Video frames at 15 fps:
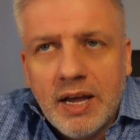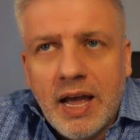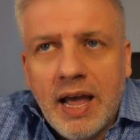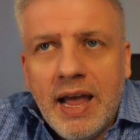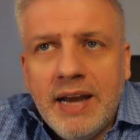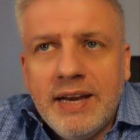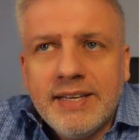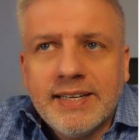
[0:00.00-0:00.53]

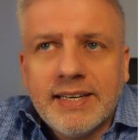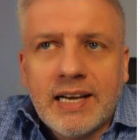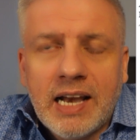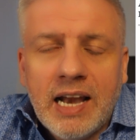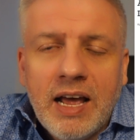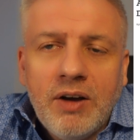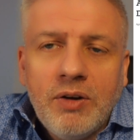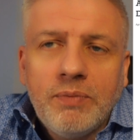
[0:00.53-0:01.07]
Ahead is a
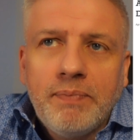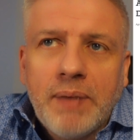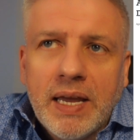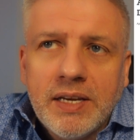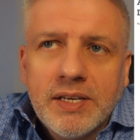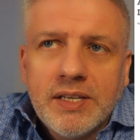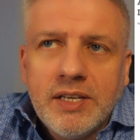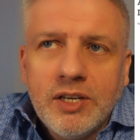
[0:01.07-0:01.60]

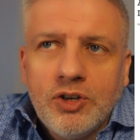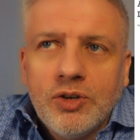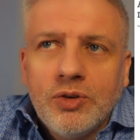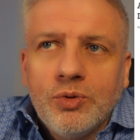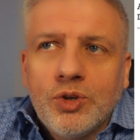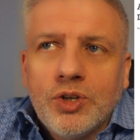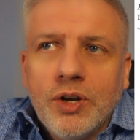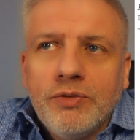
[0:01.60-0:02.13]
cloud-based
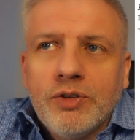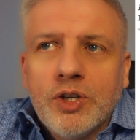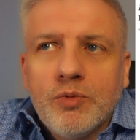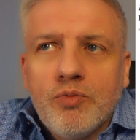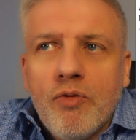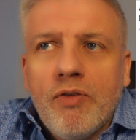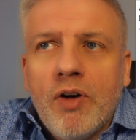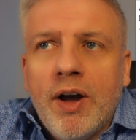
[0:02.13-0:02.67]
digital services
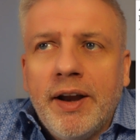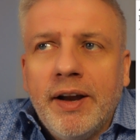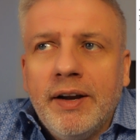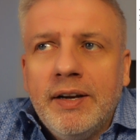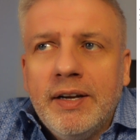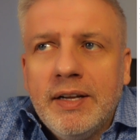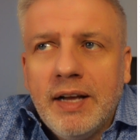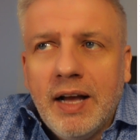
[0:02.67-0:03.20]

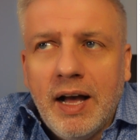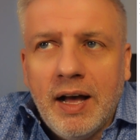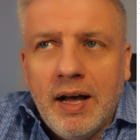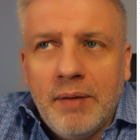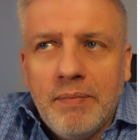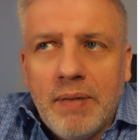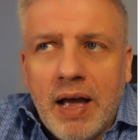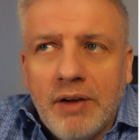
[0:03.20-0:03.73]
provider,
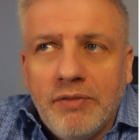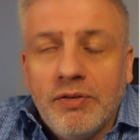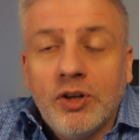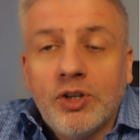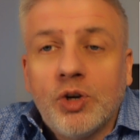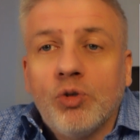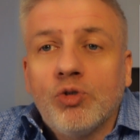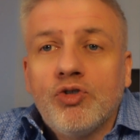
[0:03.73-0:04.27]
and
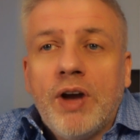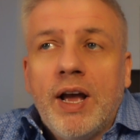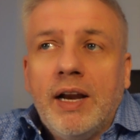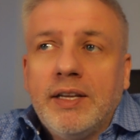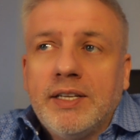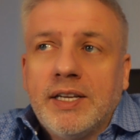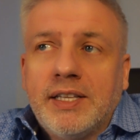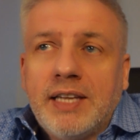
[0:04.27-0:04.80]
Vertical Trail
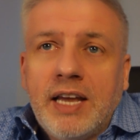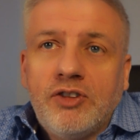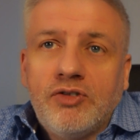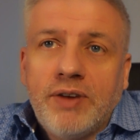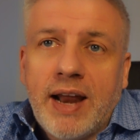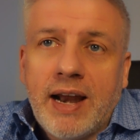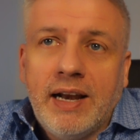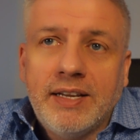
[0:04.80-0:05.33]
is a data
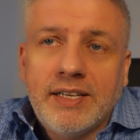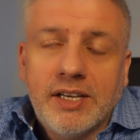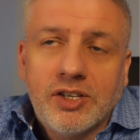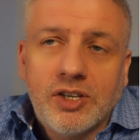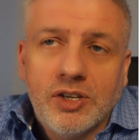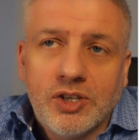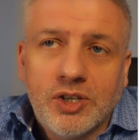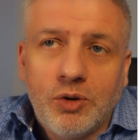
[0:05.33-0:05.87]
and
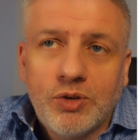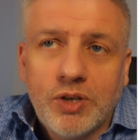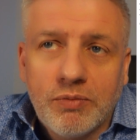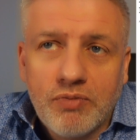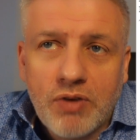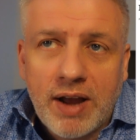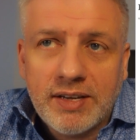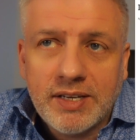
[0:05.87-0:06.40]
analytics consulting
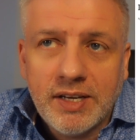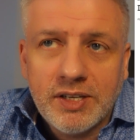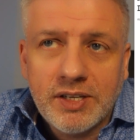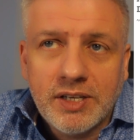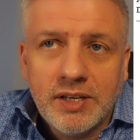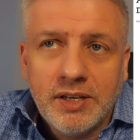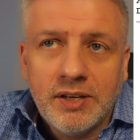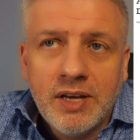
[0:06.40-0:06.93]

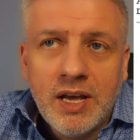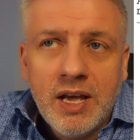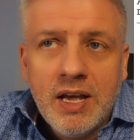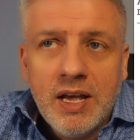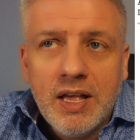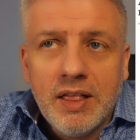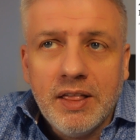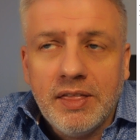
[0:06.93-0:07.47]
practice. And
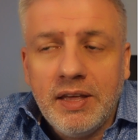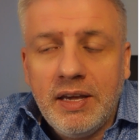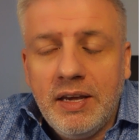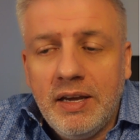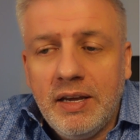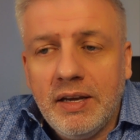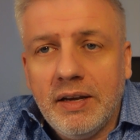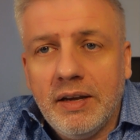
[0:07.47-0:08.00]

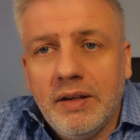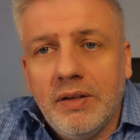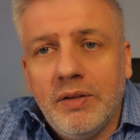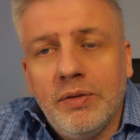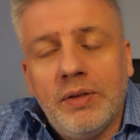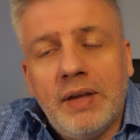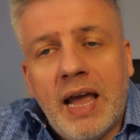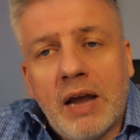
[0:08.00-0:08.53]

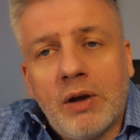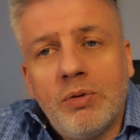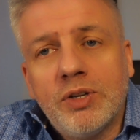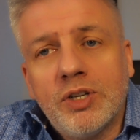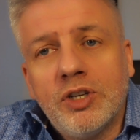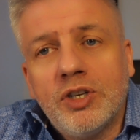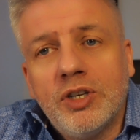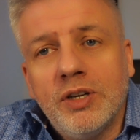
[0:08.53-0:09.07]
the
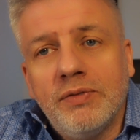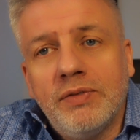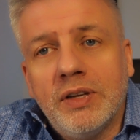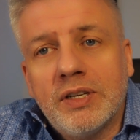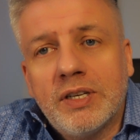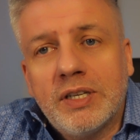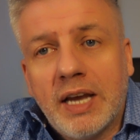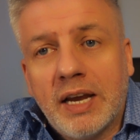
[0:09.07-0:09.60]
acquisition of
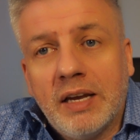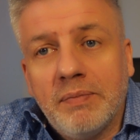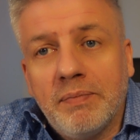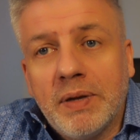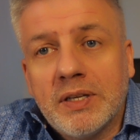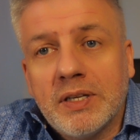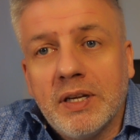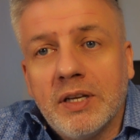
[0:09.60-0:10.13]
this second
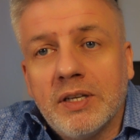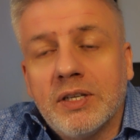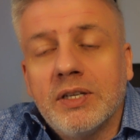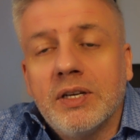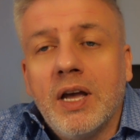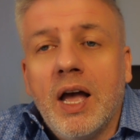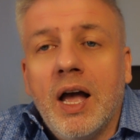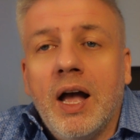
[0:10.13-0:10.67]

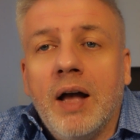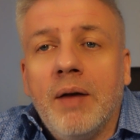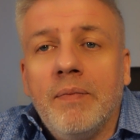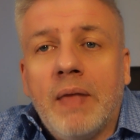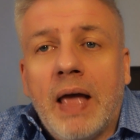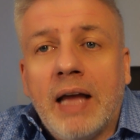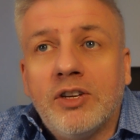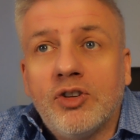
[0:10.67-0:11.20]
business
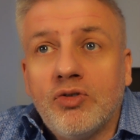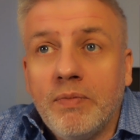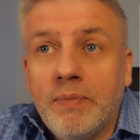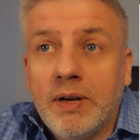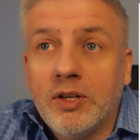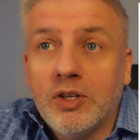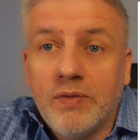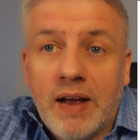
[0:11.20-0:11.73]
adds
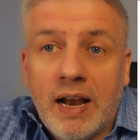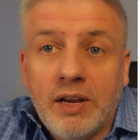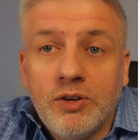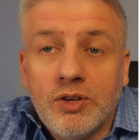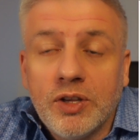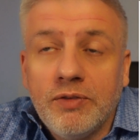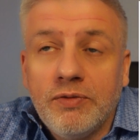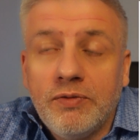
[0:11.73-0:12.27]
tremendous value to the